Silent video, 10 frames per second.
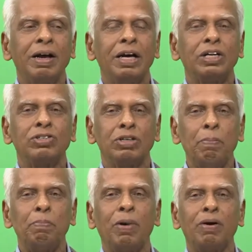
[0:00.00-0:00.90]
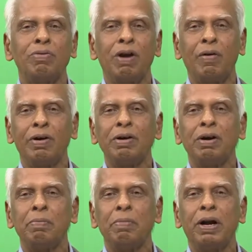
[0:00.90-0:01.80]
a champak flower
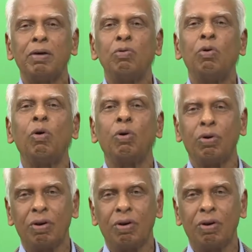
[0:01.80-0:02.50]
made of gold.